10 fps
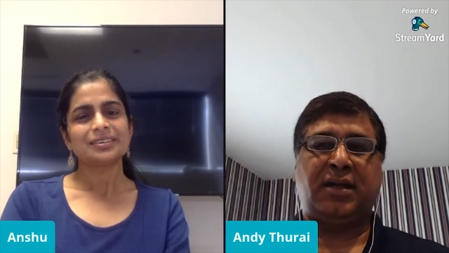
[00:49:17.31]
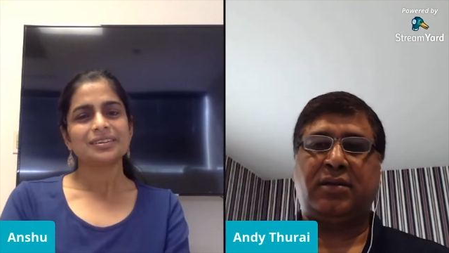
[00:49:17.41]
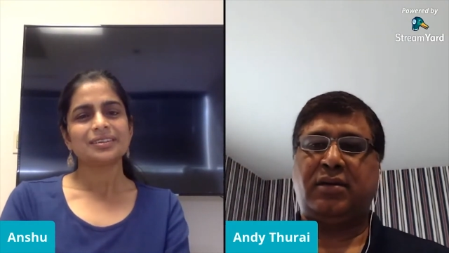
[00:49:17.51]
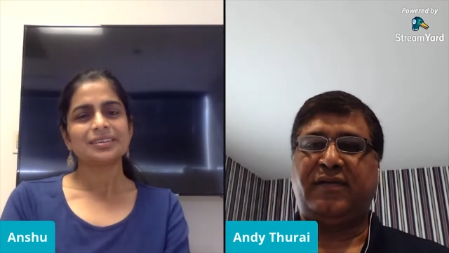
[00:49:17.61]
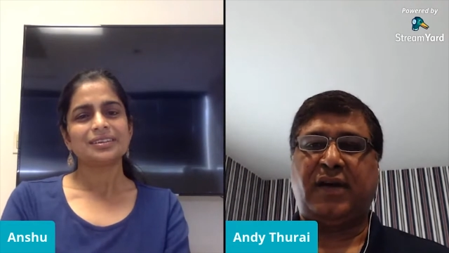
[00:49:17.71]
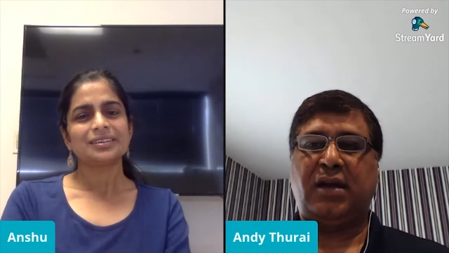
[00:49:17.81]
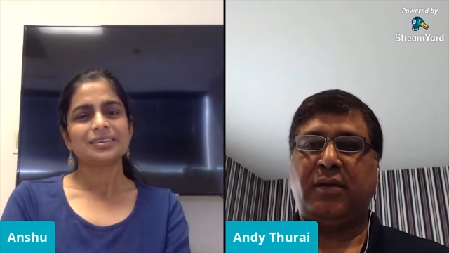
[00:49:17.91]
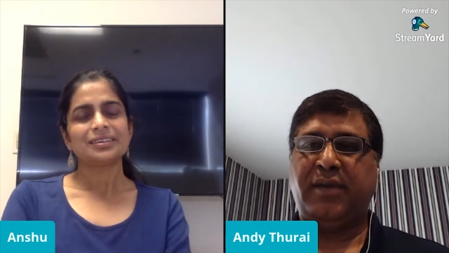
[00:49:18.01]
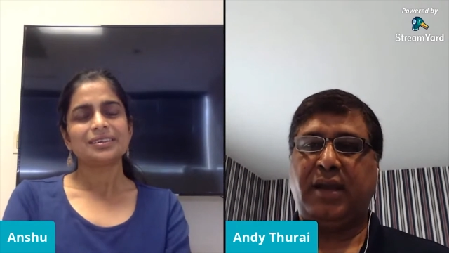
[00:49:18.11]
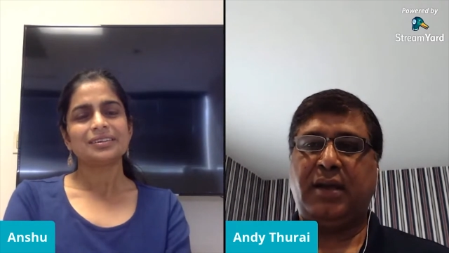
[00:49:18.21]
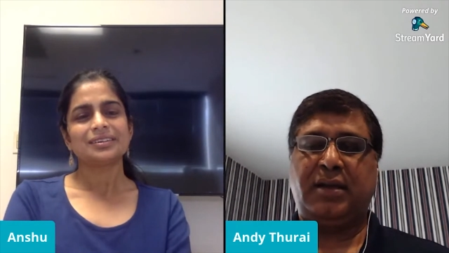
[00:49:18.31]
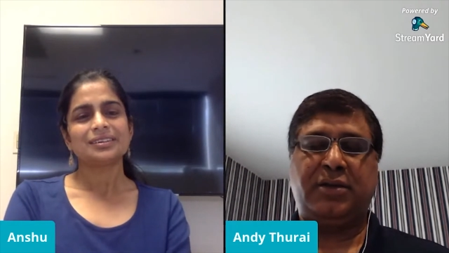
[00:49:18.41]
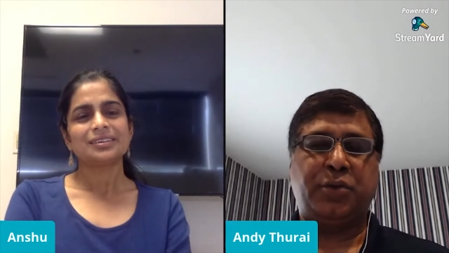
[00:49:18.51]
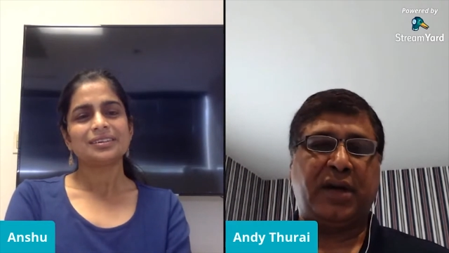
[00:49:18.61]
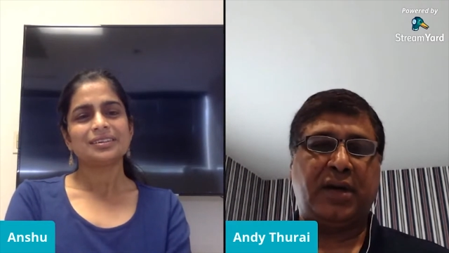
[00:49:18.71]
Speaker 1: They could follow me at
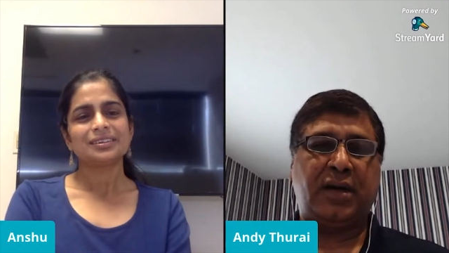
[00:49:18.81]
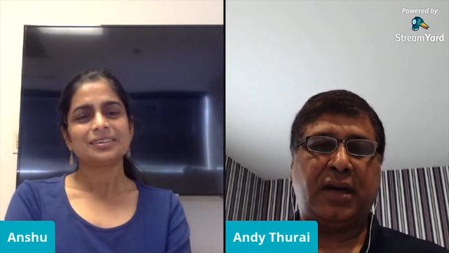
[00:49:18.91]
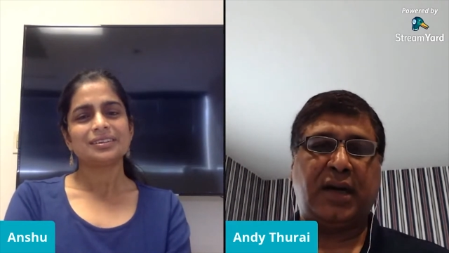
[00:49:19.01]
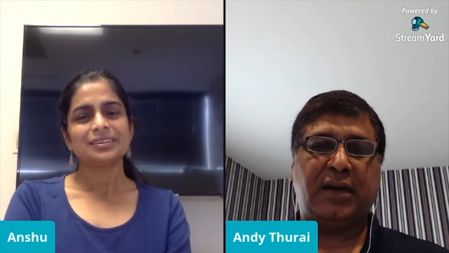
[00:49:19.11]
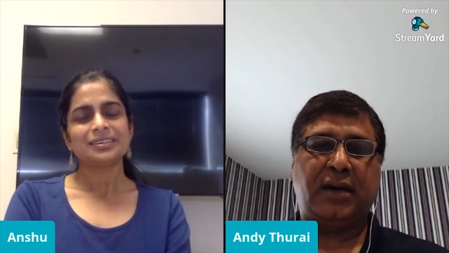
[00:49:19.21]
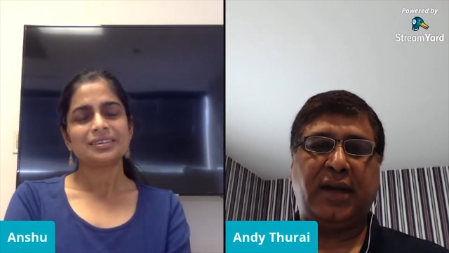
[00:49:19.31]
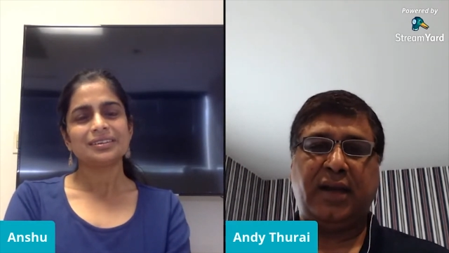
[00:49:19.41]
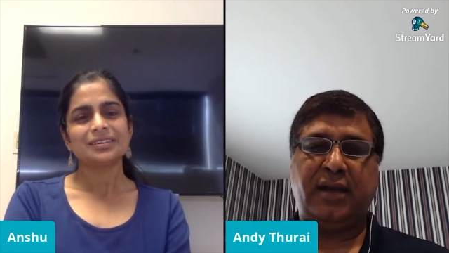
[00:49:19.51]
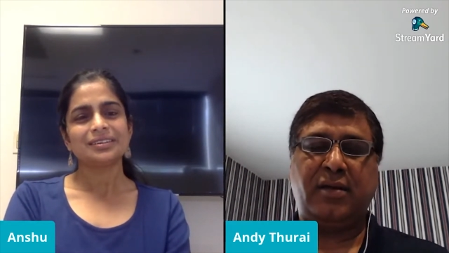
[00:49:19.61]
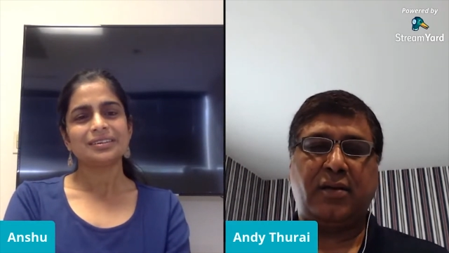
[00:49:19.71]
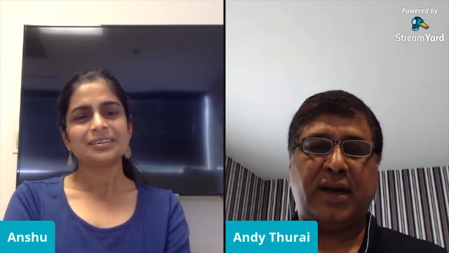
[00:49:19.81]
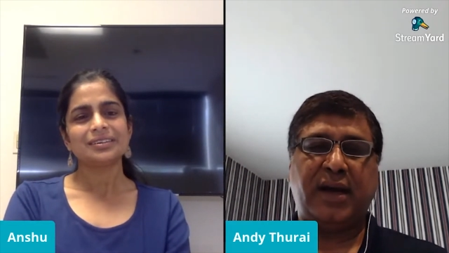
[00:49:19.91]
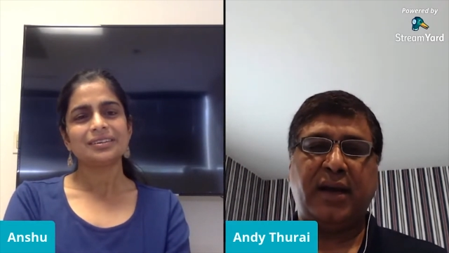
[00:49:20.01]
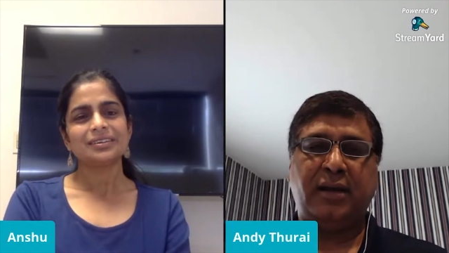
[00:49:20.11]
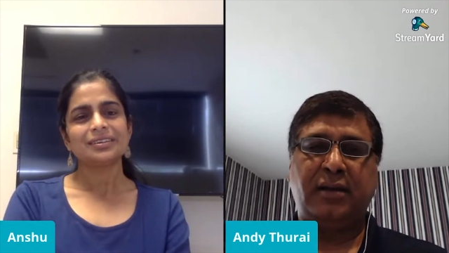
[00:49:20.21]
Twitter at Andy
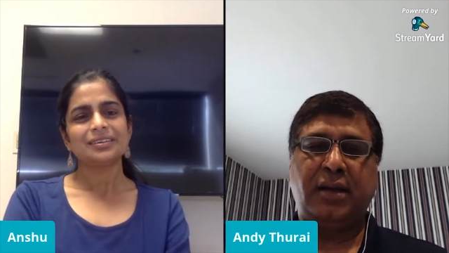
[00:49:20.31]
Thurai,